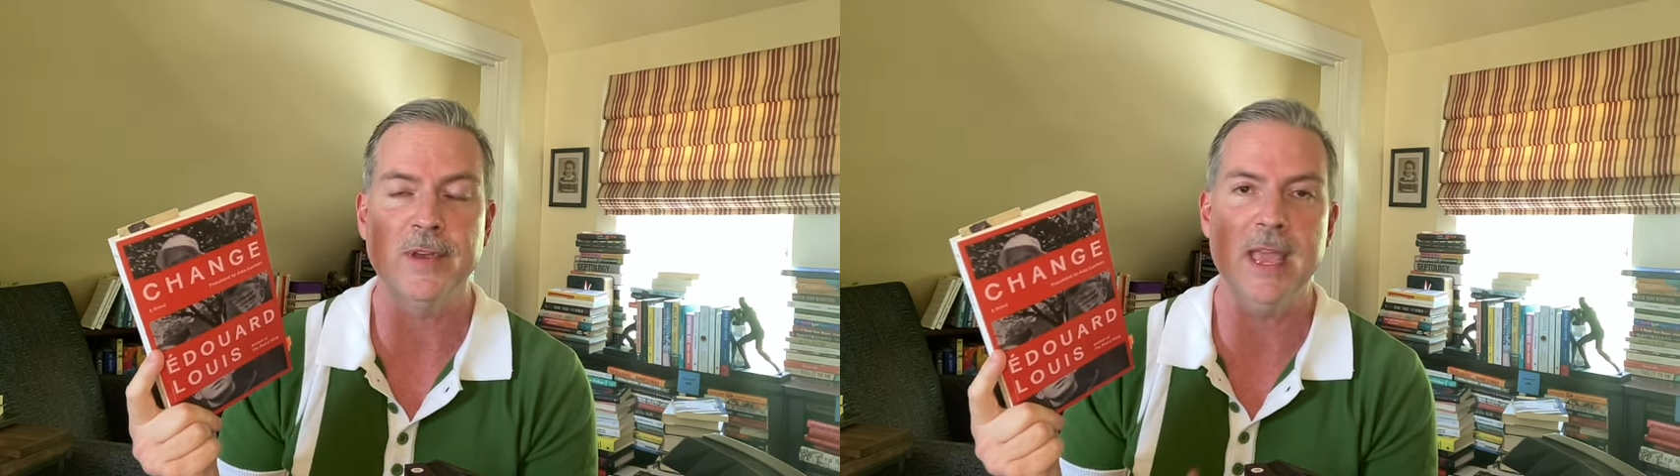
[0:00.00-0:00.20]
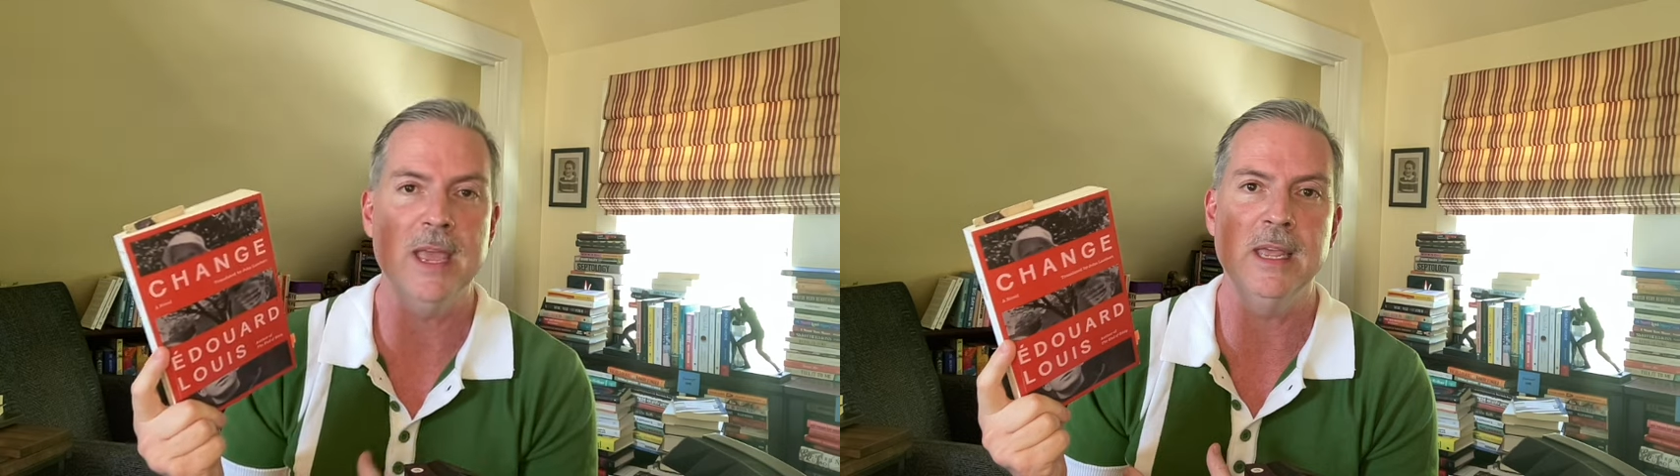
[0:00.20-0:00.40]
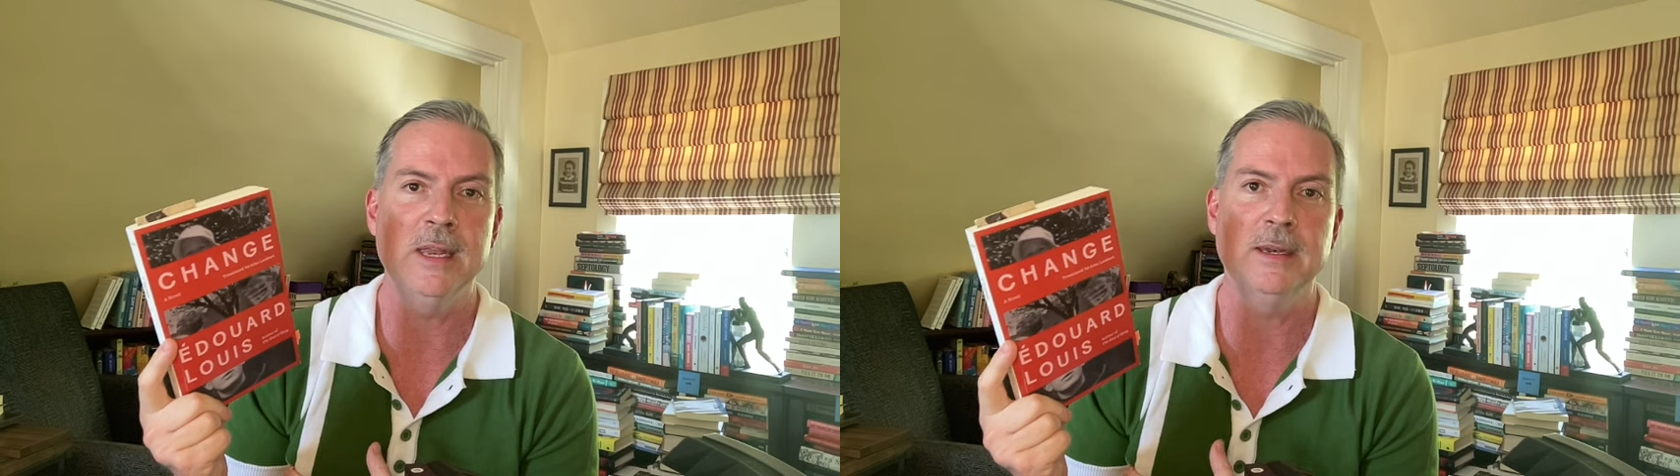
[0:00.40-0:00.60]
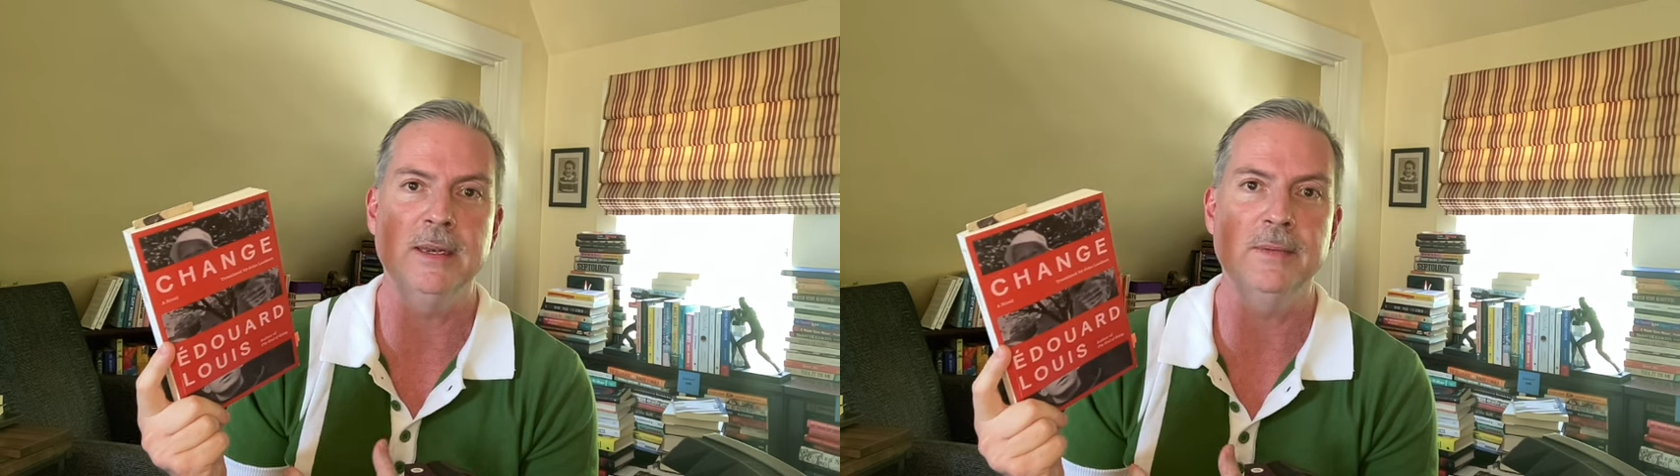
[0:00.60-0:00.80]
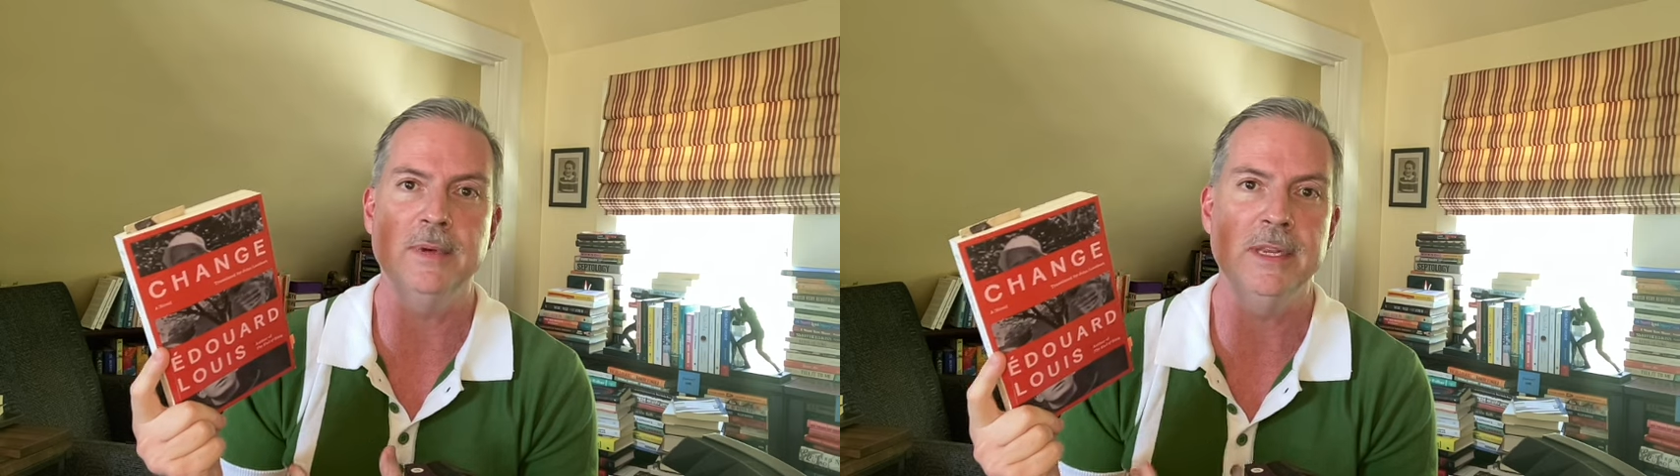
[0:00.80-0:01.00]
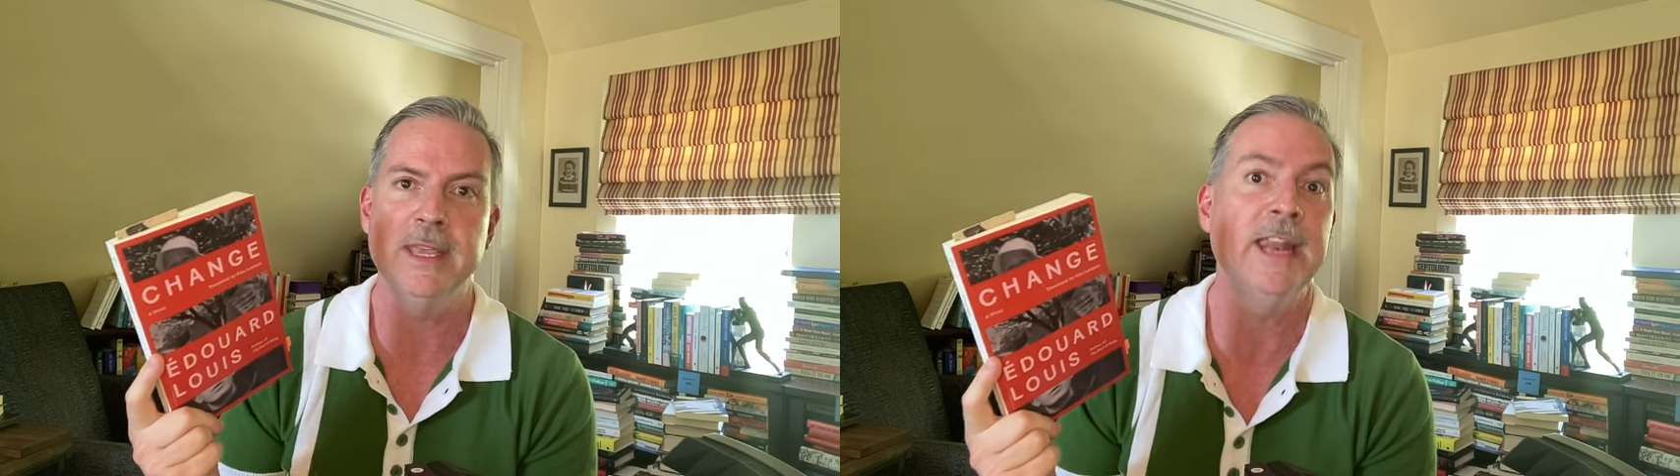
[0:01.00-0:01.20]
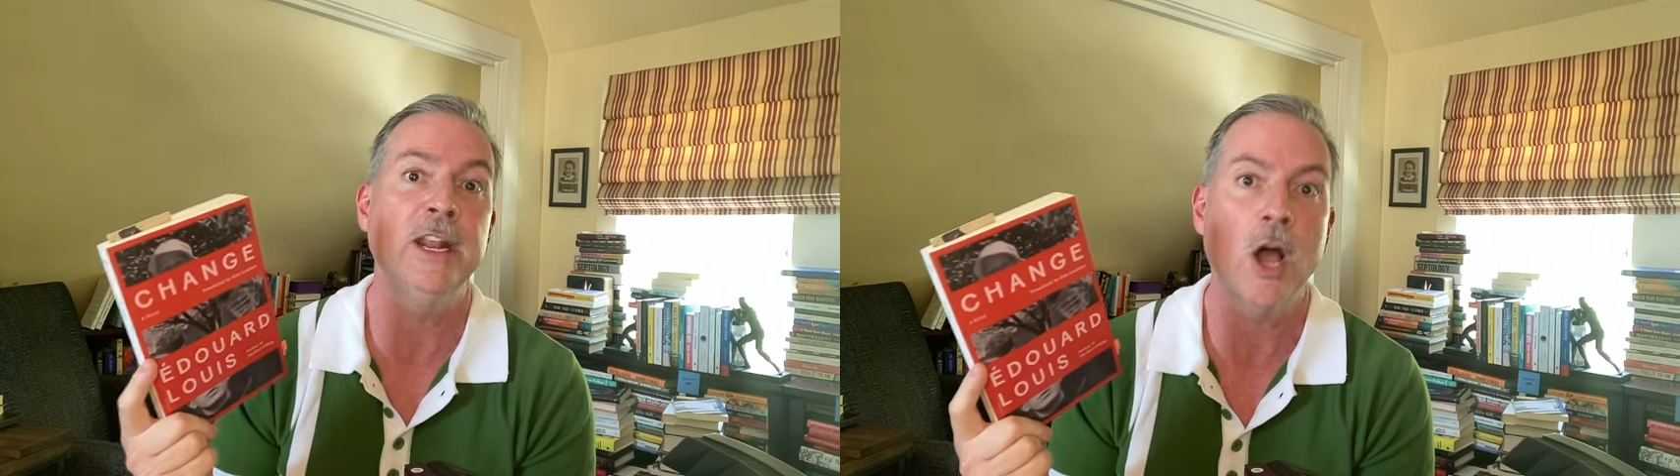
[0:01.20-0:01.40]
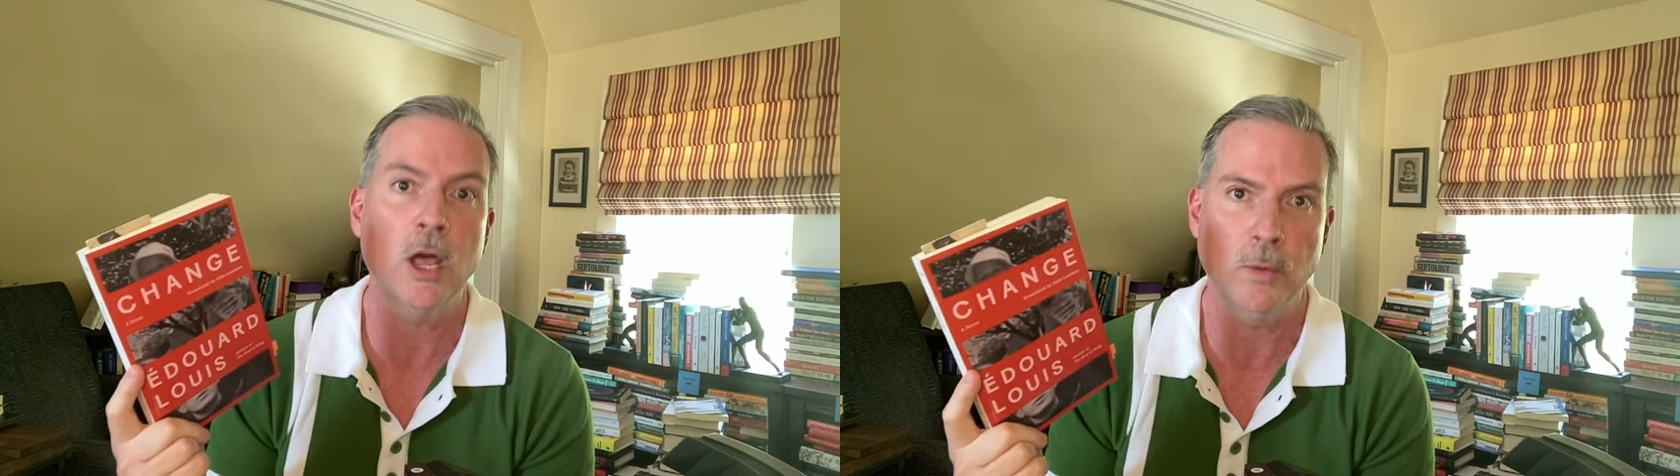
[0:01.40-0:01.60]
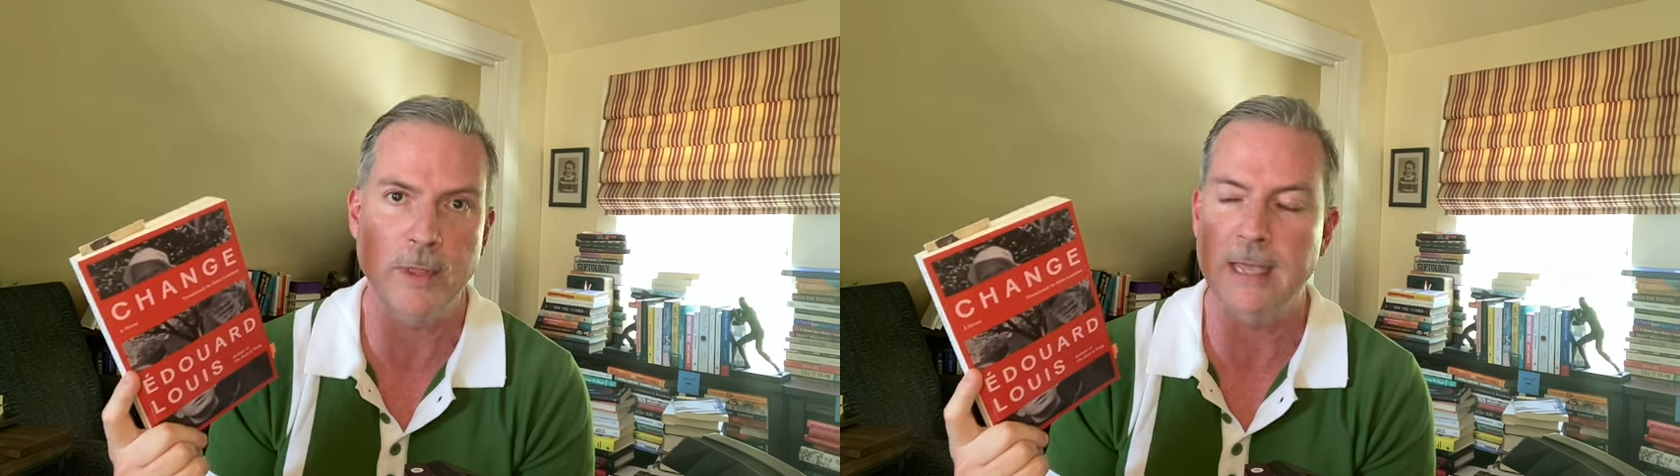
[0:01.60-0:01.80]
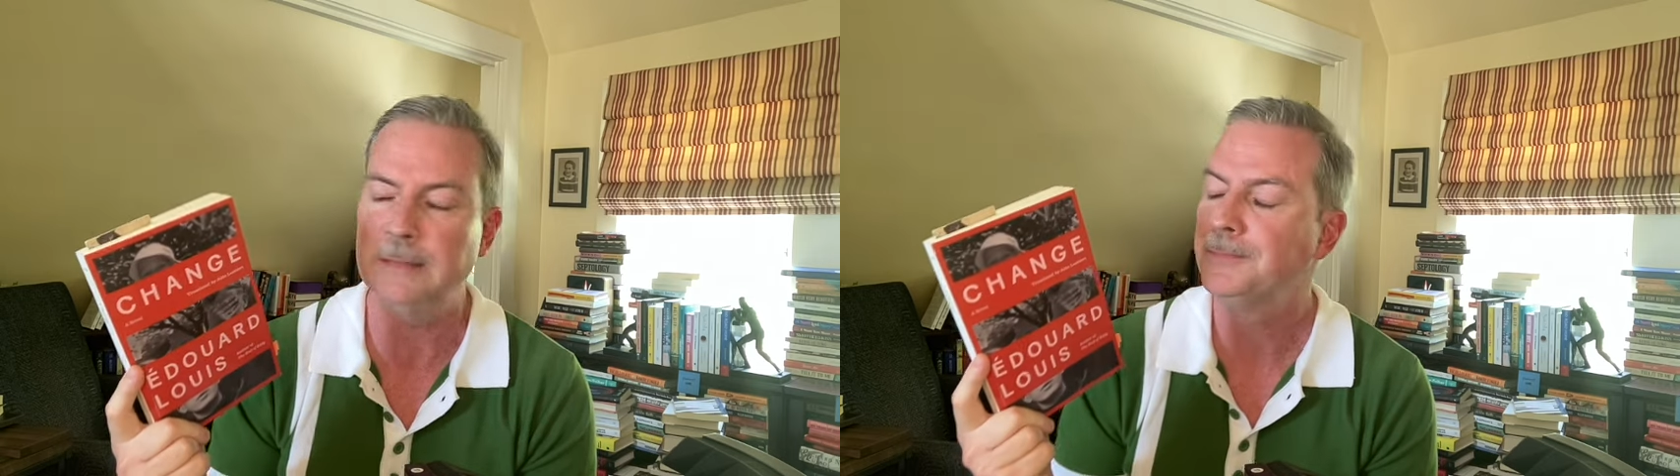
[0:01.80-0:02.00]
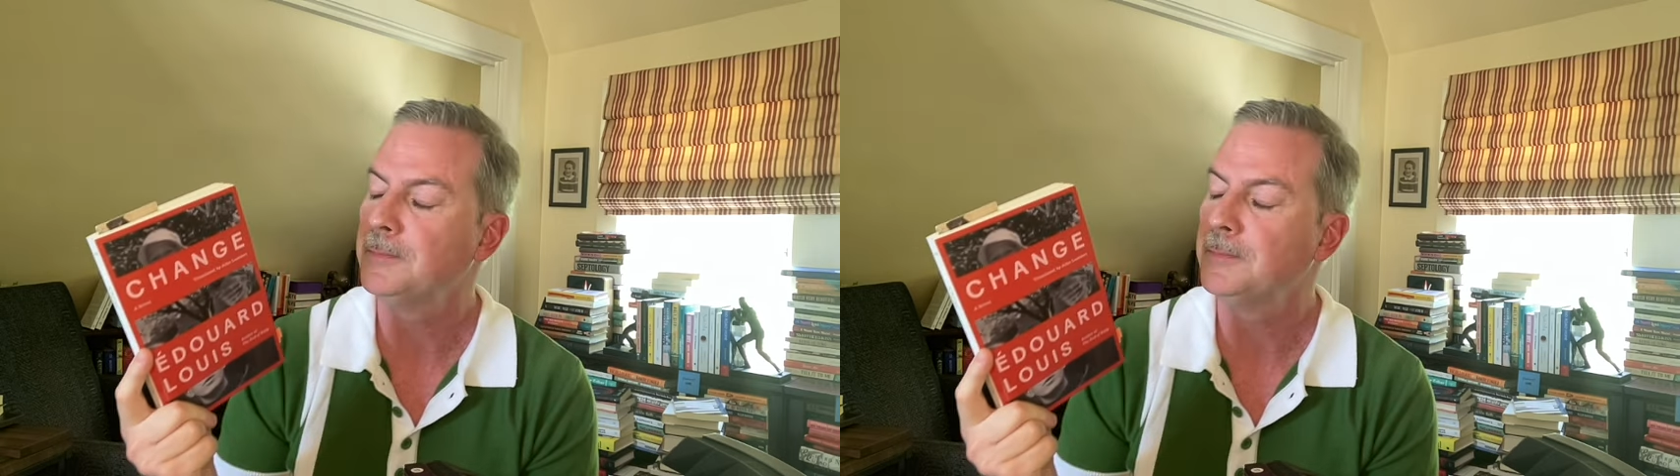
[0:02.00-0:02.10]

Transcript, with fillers: and getting on with it.